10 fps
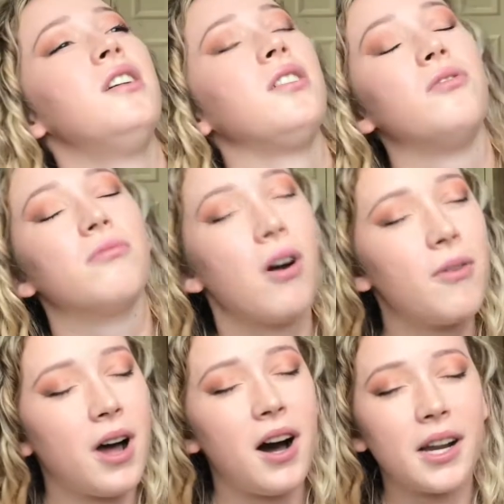groan
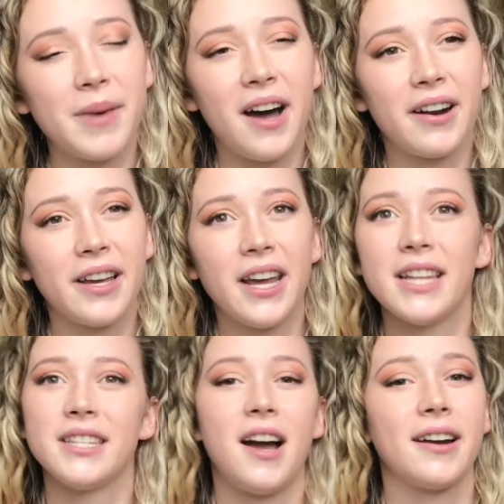on about it,
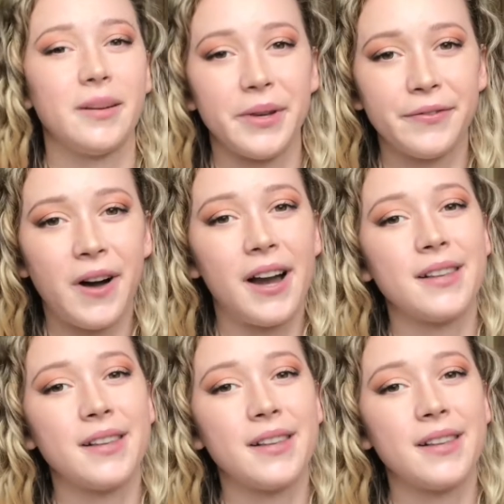it's not going to be fun,